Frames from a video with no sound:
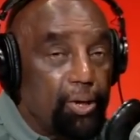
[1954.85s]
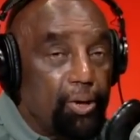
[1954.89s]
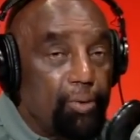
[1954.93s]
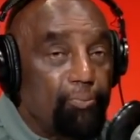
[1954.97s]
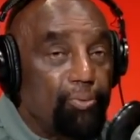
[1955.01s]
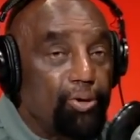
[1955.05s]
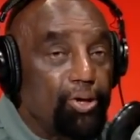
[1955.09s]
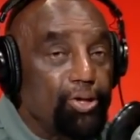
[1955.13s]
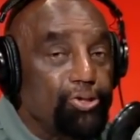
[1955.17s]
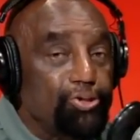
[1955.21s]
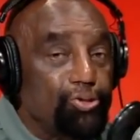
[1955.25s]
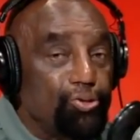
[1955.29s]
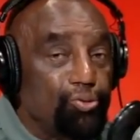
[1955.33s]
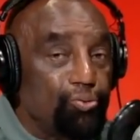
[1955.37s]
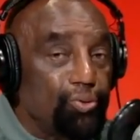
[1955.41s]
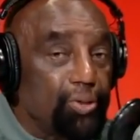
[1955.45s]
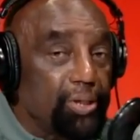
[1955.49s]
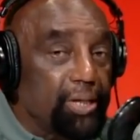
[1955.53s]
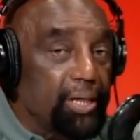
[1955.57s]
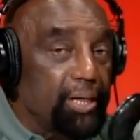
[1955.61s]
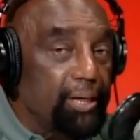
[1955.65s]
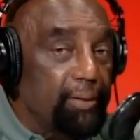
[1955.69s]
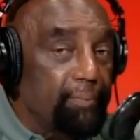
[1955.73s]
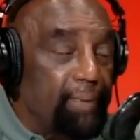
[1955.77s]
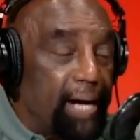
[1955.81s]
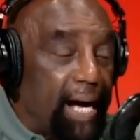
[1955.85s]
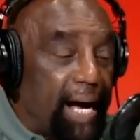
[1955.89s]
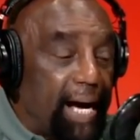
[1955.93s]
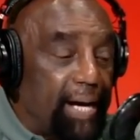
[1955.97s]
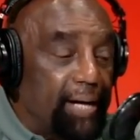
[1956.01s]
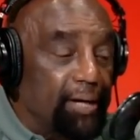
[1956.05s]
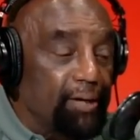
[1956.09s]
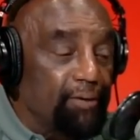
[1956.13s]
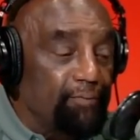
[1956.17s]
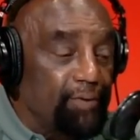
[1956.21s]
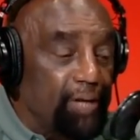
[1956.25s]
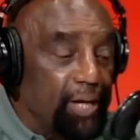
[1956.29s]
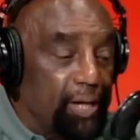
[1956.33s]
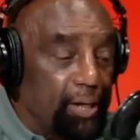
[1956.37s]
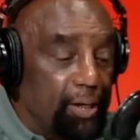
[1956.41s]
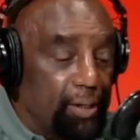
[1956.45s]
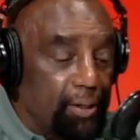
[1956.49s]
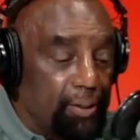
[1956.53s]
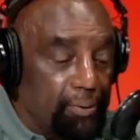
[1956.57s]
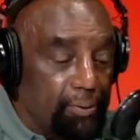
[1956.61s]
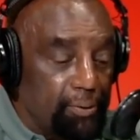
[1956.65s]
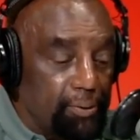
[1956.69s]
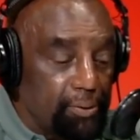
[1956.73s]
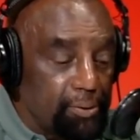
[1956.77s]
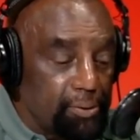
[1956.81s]
But you will come out of
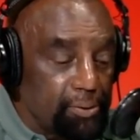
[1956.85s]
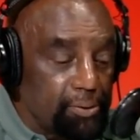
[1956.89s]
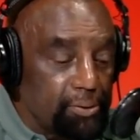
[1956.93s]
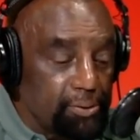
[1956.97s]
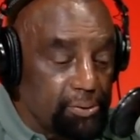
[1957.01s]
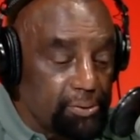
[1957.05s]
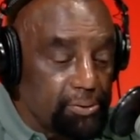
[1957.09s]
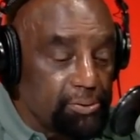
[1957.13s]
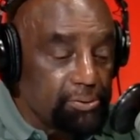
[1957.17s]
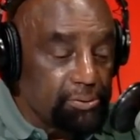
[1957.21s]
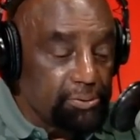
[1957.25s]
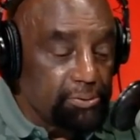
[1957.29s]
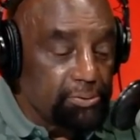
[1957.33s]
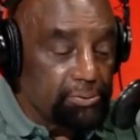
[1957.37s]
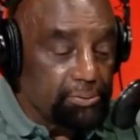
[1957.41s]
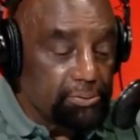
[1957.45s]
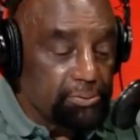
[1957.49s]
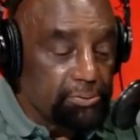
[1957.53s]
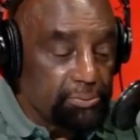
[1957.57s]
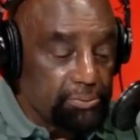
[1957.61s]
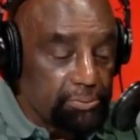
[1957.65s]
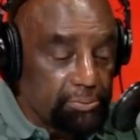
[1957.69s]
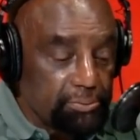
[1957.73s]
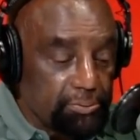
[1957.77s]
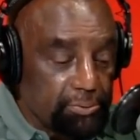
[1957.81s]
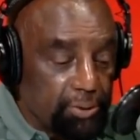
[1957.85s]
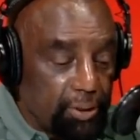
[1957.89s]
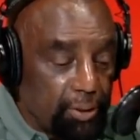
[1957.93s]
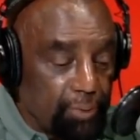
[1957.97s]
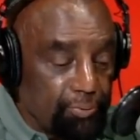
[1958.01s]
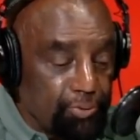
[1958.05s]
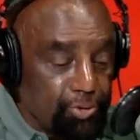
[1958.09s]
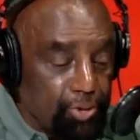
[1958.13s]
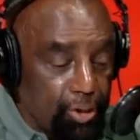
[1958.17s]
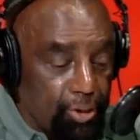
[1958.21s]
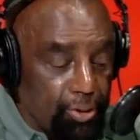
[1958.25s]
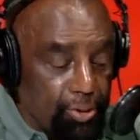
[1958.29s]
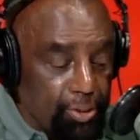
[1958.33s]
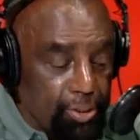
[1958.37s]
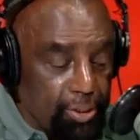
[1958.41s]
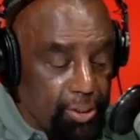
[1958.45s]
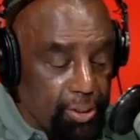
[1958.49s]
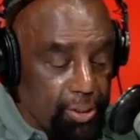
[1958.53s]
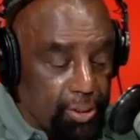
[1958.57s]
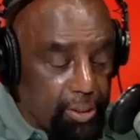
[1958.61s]
hell. I'm sorry?